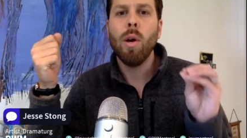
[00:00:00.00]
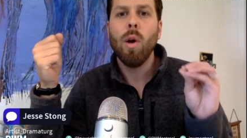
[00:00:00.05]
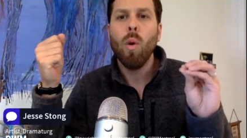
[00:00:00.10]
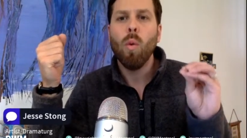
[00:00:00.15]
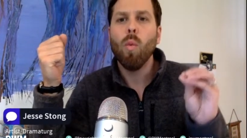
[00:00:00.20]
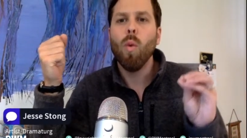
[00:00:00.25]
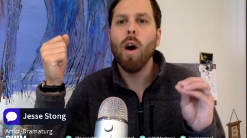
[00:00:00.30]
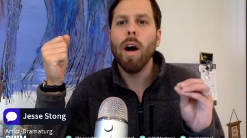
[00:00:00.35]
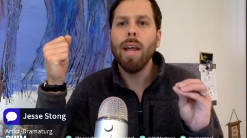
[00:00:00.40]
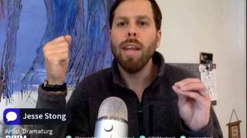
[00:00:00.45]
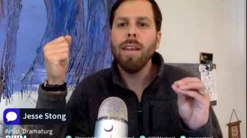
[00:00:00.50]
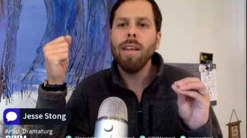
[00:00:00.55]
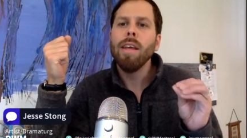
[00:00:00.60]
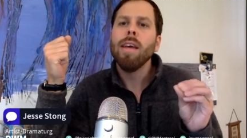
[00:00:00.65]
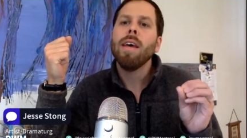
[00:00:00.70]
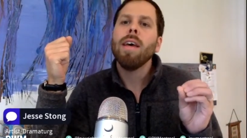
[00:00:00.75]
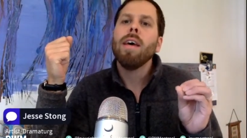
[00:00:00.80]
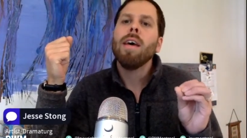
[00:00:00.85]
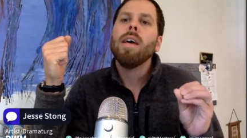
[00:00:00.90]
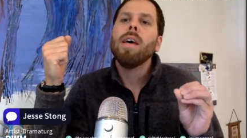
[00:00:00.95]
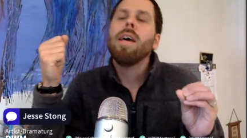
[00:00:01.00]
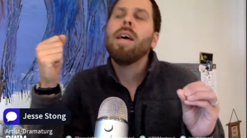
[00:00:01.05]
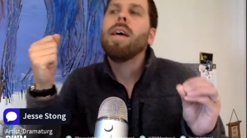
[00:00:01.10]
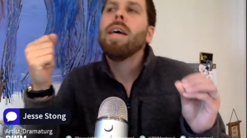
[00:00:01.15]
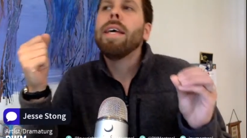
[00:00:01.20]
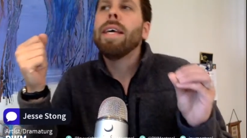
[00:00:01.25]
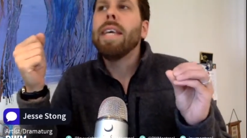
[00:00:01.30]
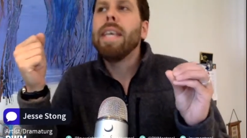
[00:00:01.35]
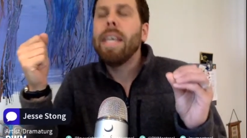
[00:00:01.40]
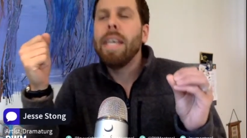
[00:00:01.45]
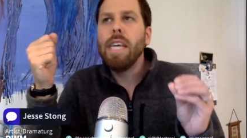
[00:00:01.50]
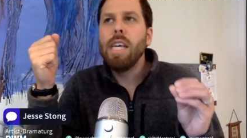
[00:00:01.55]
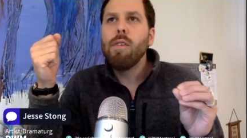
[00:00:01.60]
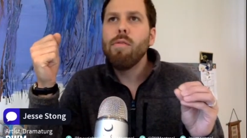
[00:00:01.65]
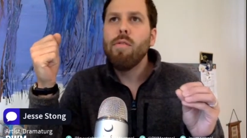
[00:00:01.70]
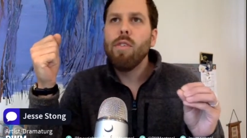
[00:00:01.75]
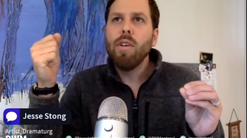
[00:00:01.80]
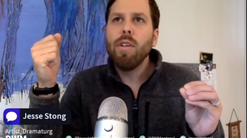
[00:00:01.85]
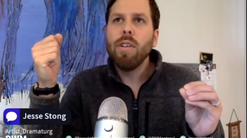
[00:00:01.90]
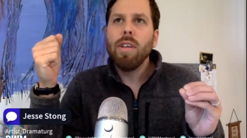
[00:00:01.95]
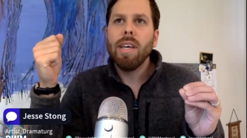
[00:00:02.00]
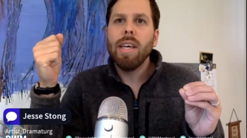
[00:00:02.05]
1, evil